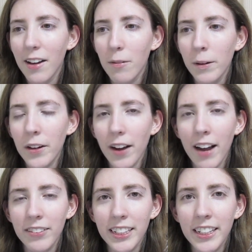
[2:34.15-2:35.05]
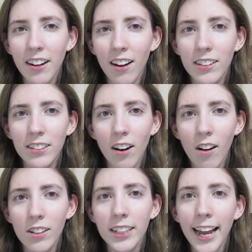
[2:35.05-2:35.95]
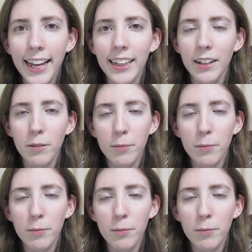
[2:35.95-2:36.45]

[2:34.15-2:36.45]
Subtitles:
we don't have the heat on all day, like,